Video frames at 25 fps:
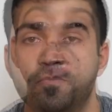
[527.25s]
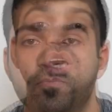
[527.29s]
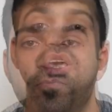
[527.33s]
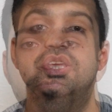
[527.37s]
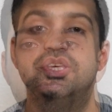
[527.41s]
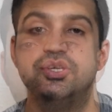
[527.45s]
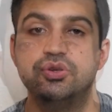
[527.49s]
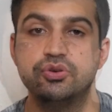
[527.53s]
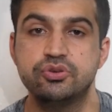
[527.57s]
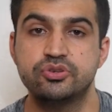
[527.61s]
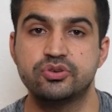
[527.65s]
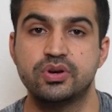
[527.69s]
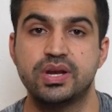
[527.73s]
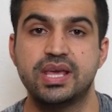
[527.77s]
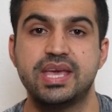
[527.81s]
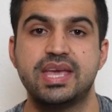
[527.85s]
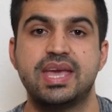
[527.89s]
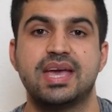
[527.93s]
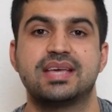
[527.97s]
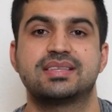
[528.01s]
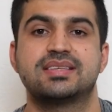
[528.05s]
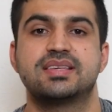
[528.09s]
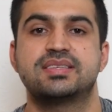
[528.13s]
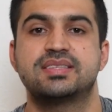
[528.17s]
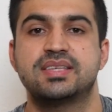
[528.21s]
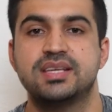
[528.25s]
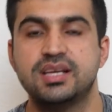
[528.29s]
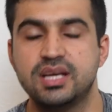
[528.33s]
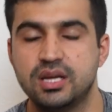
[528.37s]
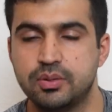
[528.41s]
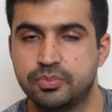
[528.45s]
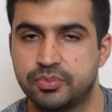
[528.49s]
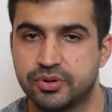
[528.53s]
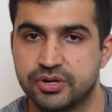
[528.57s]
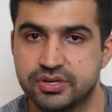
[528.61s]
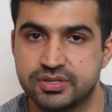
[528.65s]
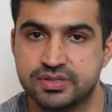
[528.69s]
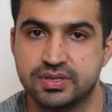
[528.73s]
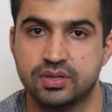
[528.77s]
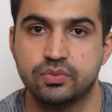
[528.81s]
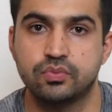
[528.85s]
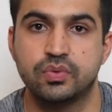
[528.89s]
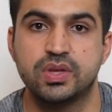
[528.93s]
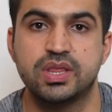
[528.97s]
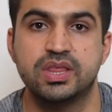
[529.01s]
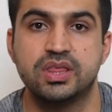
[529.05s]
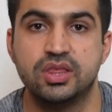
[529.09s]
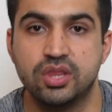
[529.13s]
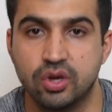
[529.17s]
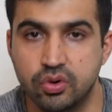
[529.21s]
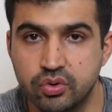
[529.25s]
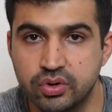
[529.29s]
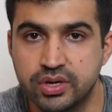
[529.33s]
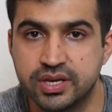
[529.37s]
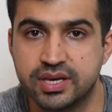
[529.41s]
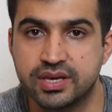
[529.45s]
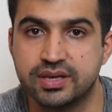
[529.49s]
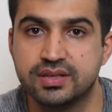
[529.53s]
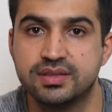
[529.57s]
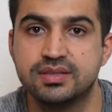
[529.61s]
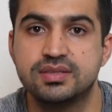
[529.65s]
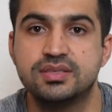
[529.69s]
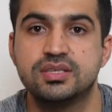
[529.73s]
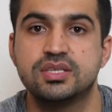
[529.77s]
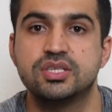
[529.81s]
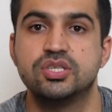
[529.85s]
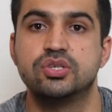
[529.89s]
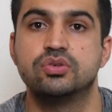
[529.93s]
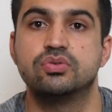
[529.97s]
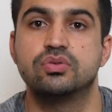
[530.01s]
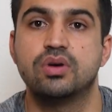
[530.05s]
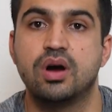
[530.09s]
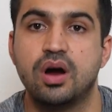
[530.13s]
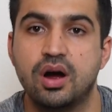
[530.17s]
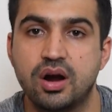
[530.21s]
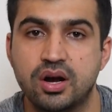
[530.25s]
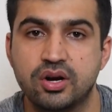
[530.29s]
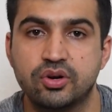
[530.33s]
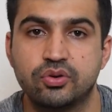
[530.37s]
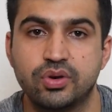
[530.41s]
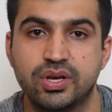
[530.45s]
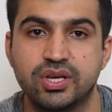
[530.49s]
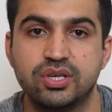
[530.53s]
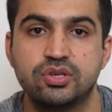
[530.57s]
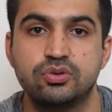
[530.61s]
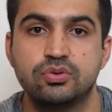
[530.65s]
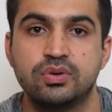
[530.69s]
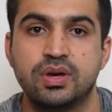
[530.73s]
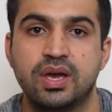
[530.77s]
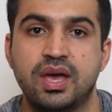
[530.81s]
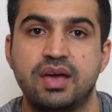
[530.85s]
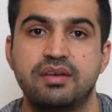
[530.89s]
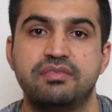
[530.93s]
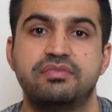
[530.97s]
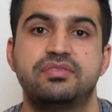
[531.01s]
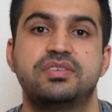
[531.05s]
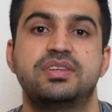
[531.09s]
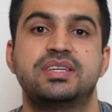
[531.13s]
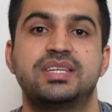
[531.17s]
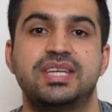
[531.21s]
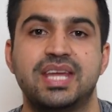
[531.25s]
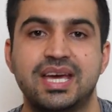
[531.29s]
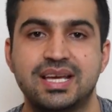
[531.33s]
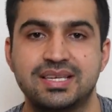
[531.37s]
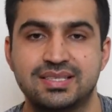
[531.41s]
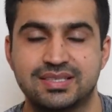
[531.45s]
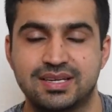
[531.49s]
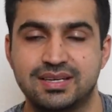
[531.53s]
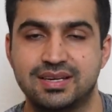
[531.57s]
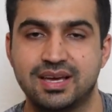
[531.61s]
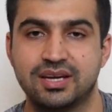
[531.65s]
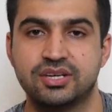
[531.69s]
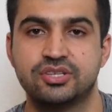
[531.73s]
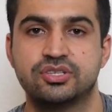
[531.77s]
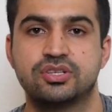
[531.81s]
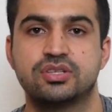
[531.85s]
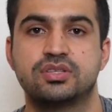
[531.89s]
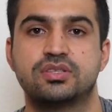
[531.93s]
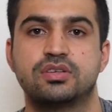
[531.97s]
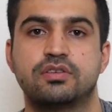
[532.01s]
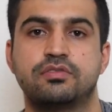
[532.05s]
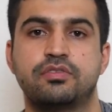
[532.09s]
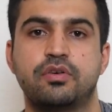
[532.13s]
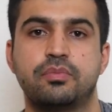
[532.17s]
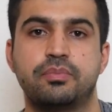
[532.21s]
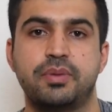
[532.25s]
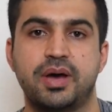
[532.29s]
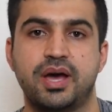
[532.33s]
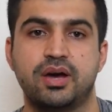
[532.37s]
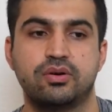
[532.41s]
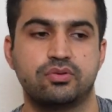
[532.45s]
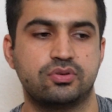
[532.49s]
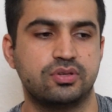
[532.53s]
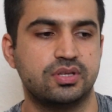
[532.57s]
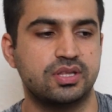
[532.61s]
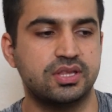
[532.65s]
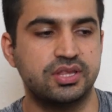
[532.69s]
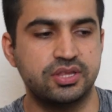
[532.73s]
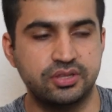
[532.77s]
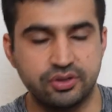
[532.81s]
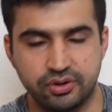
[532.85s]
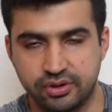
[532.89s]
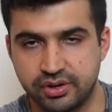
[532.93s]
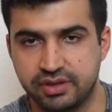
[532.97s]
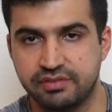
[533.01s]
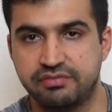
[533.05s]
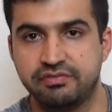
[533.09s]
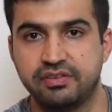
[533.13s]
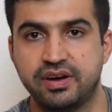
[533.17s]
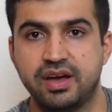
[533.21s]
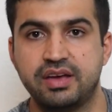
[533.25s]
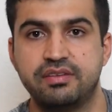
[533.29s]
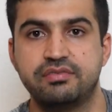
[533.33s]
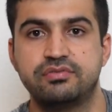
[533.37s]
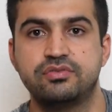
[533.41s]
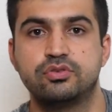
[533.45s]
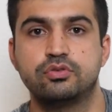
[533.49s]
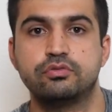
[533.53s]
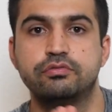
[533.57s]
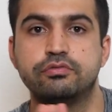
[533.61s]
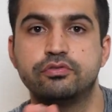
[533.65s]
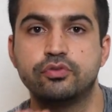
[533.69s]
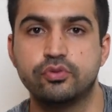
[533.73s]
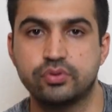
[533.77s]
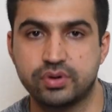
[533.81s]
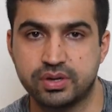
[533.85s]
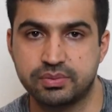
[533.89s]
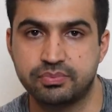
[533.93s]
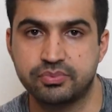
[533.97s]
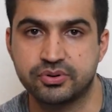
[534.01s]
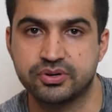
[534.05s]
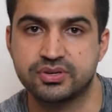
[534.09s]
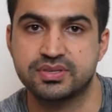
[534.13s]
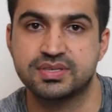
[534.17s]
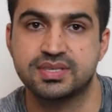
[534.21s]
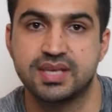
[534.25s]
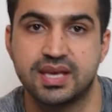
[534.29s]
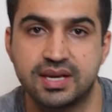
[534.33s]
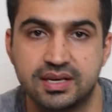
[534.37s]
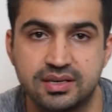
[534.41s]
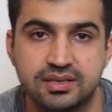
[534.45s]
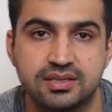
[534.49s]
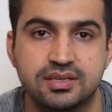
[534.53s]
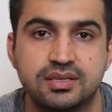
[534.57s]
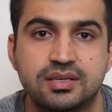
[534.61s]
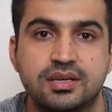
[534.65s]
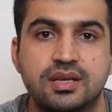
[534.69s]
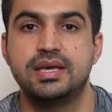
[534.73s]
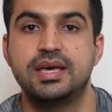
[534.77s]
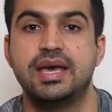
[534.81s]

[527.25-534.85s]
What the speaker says: Usually, as a single person with no kids, you are going to have tax deductions of about 35 to 40%.